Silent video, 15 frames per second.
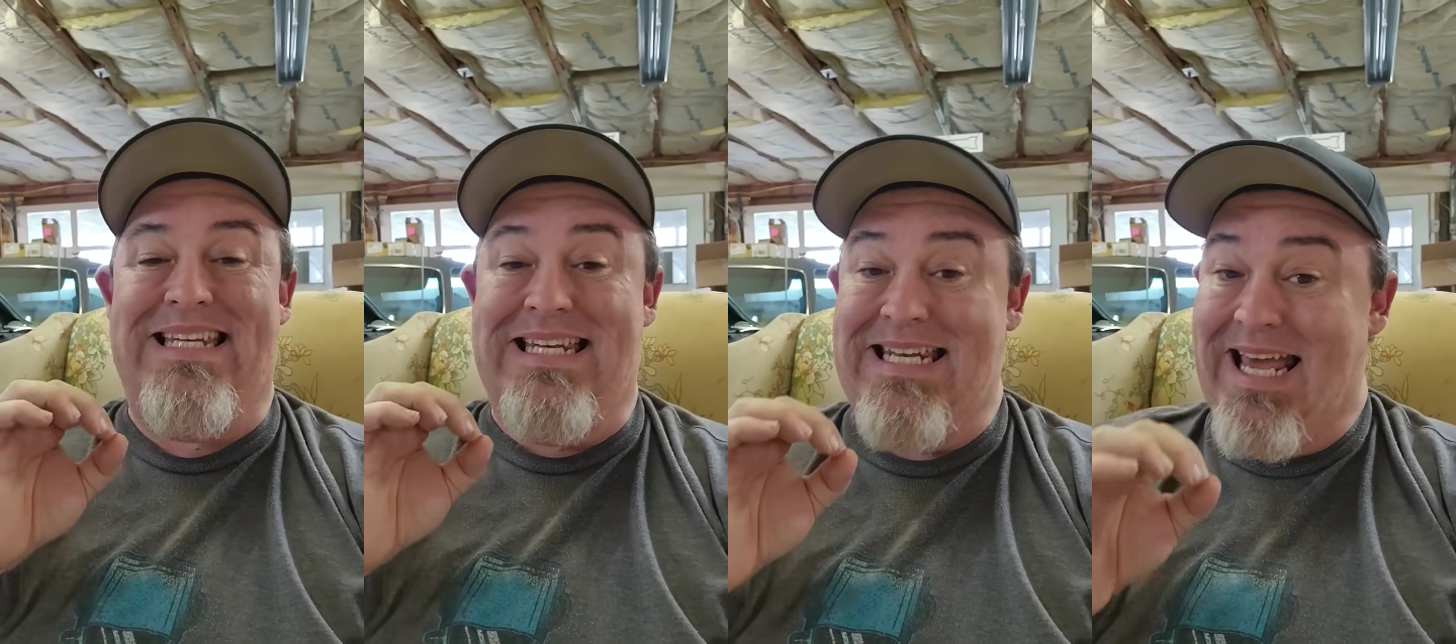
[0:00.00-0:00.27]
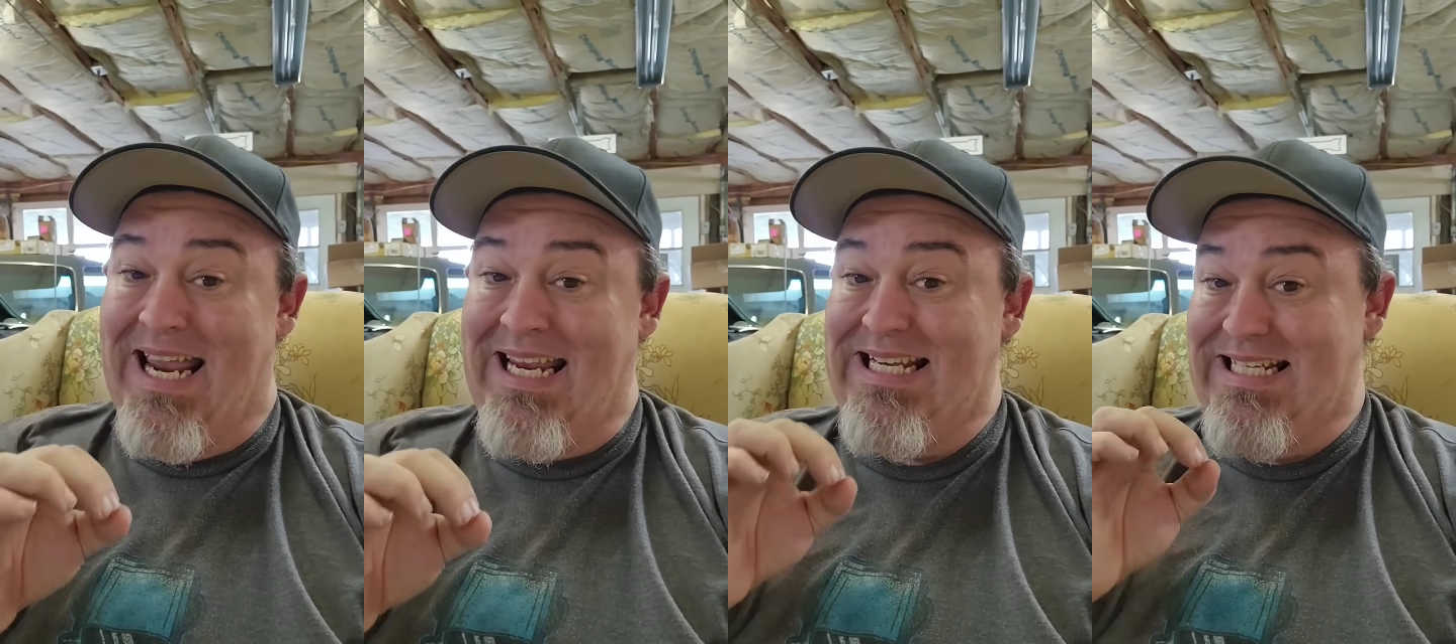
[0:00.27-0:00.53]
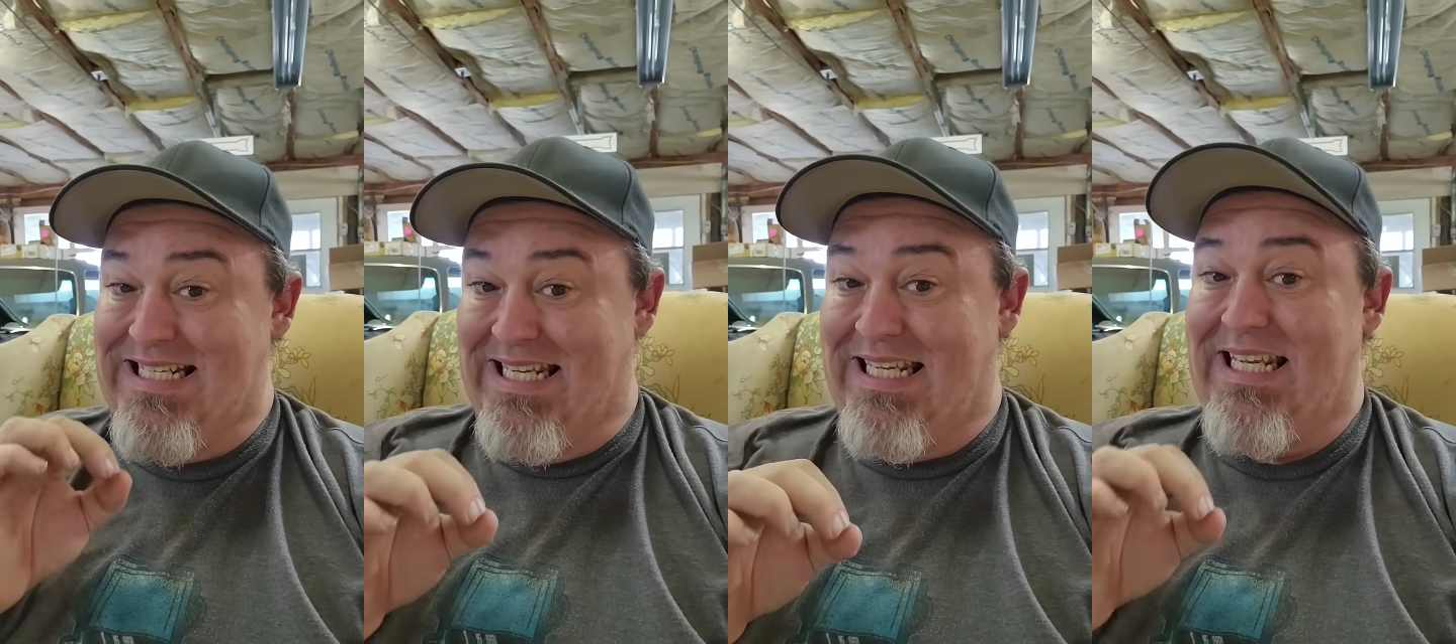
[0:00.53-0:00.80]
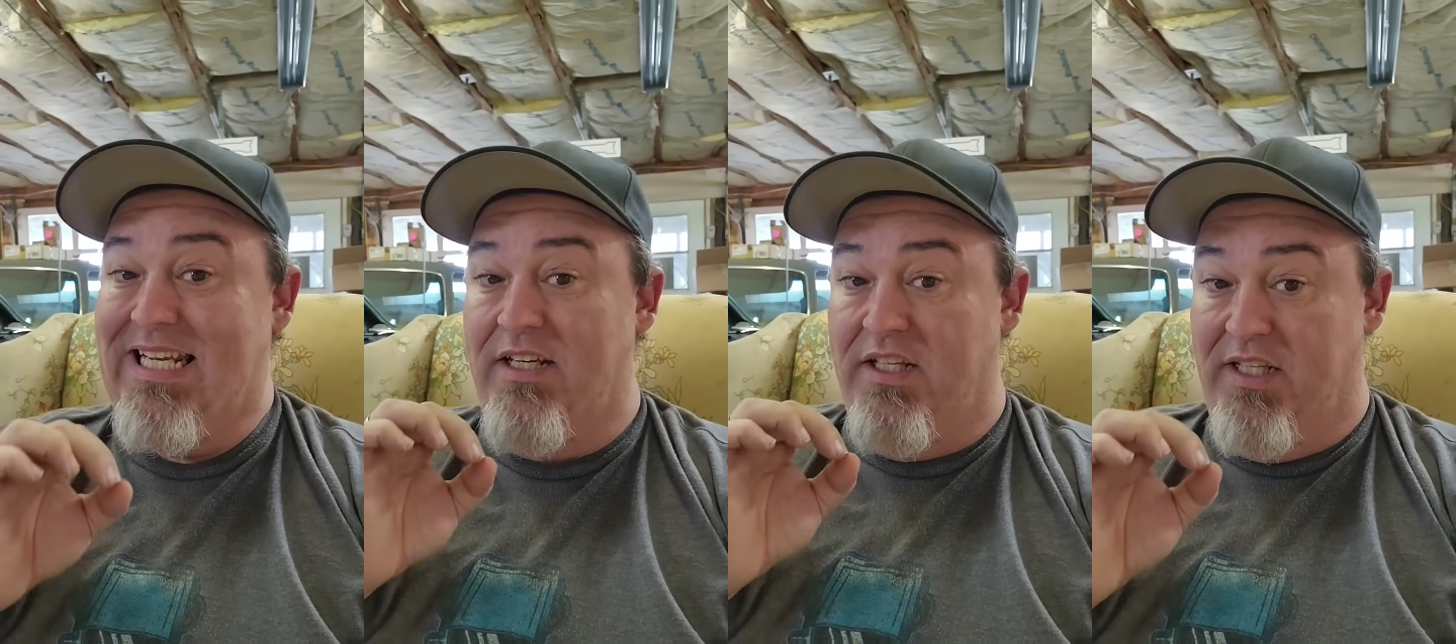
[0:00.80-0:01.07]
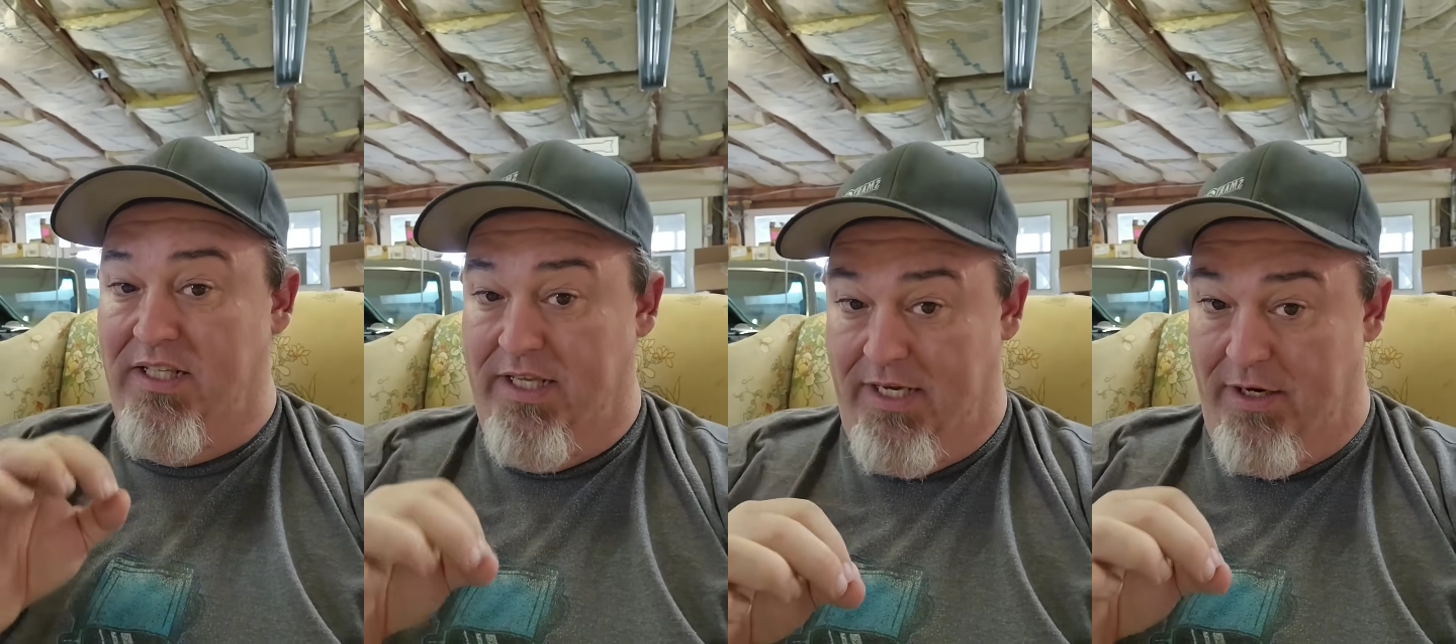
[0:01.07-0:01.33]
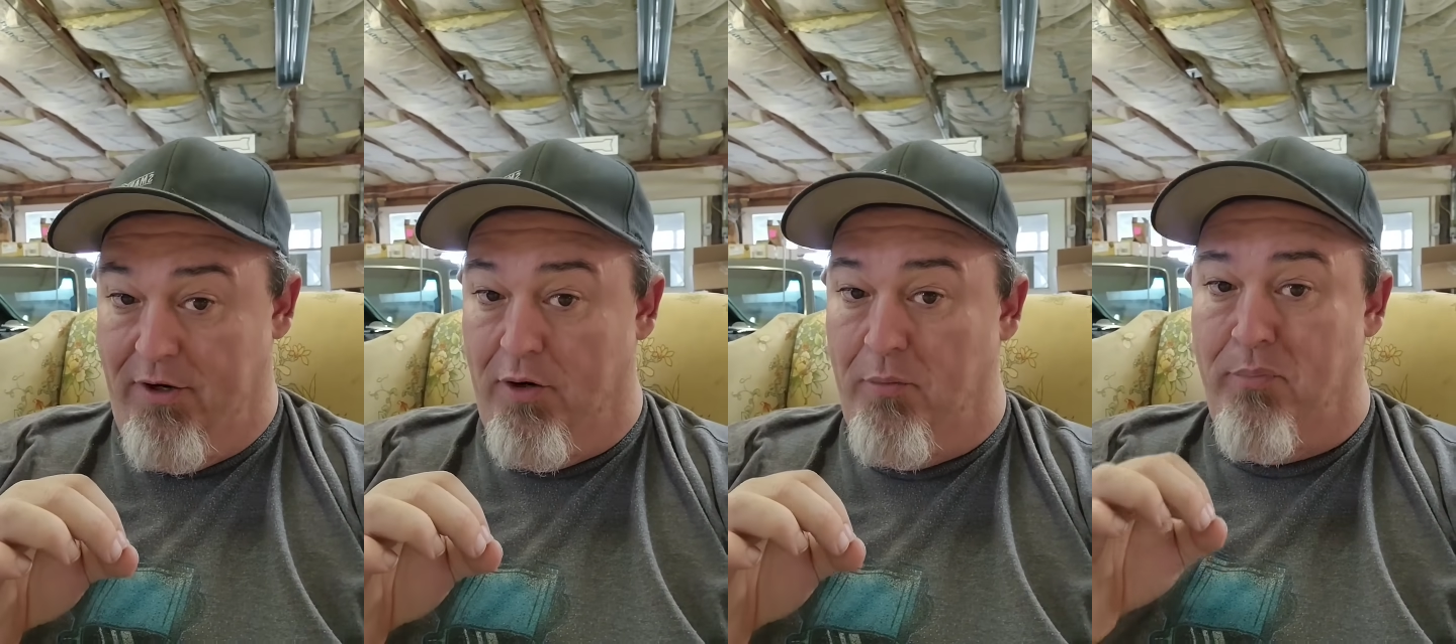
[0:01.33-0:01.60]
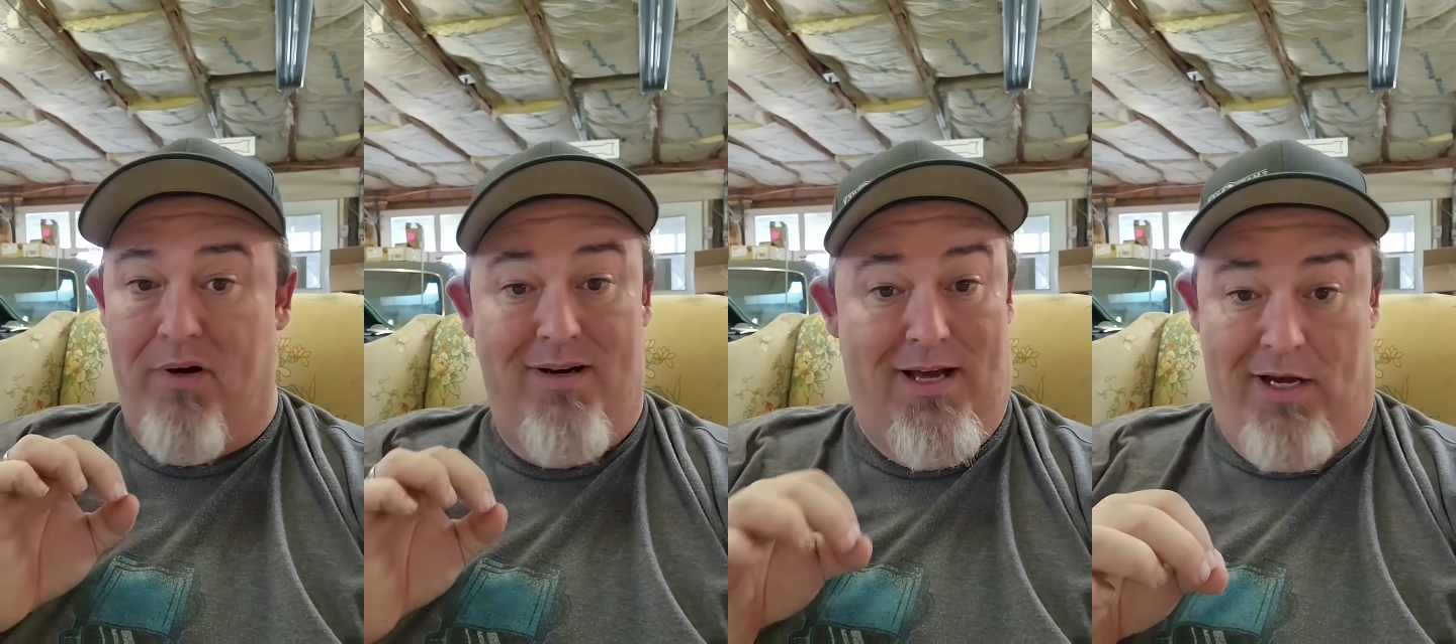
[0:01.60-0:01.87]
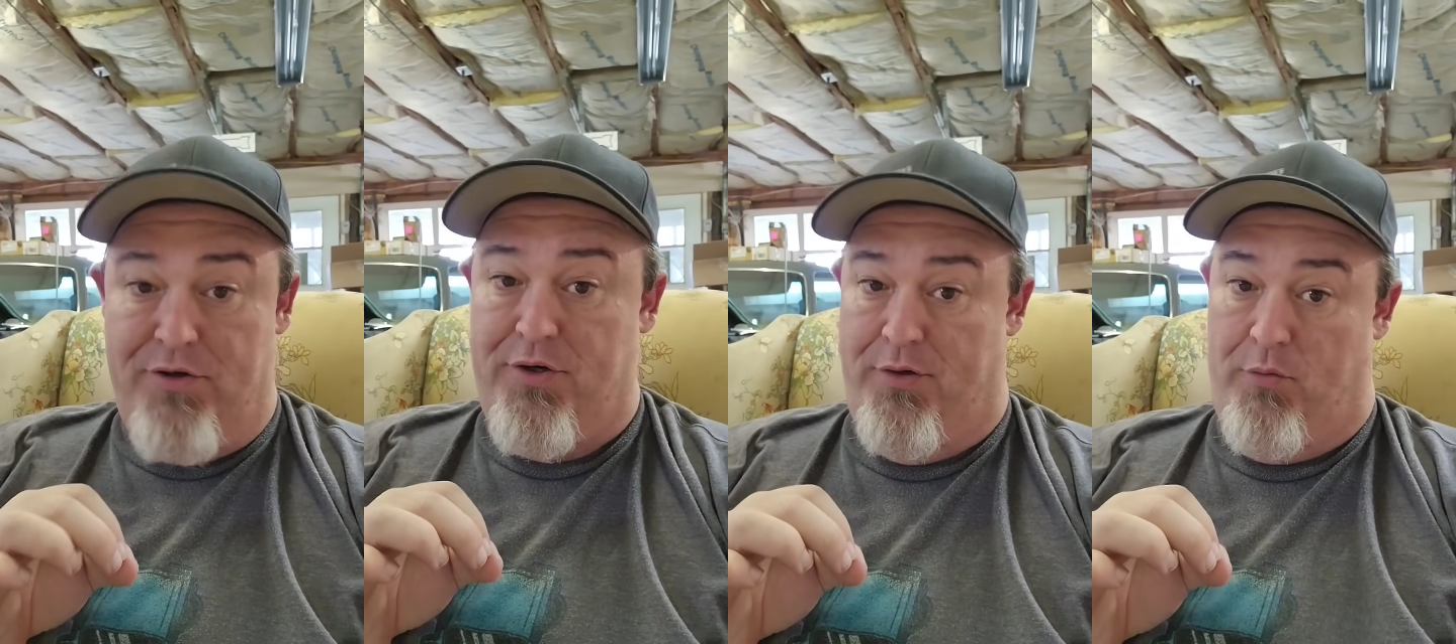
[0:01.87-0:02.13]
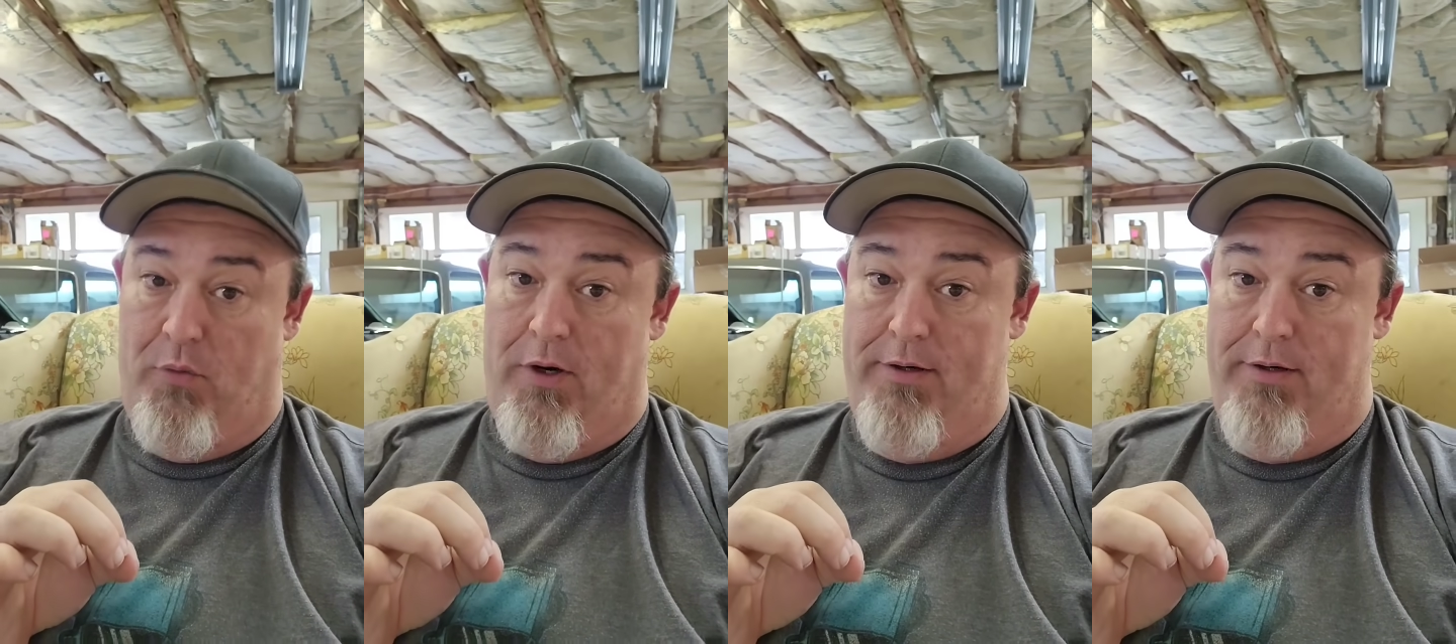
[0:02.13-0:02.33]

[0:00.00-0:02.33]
19-year production